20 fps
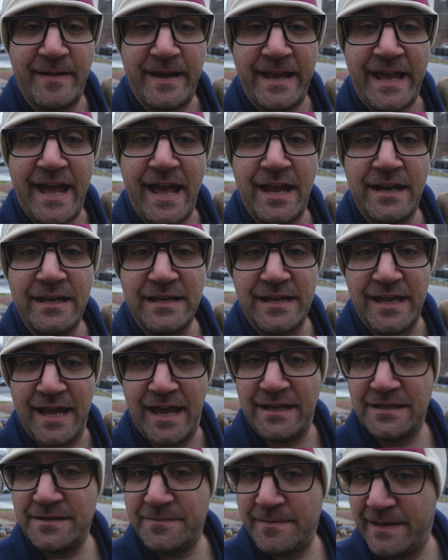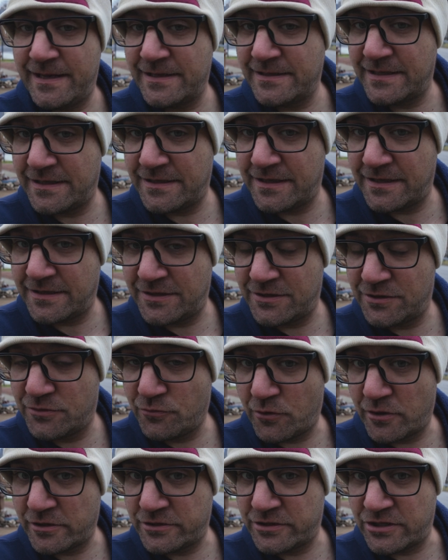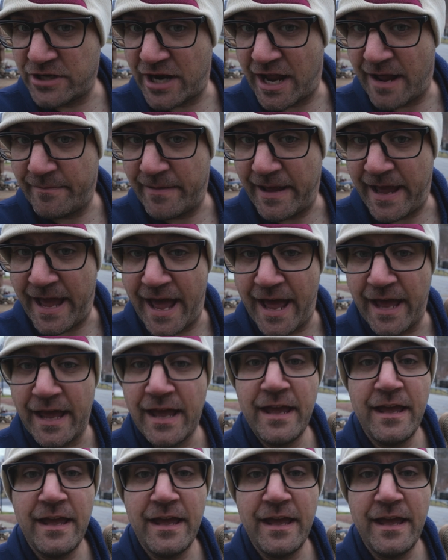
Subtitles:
of my hat? Yes, because it's a Stuart Shop hat.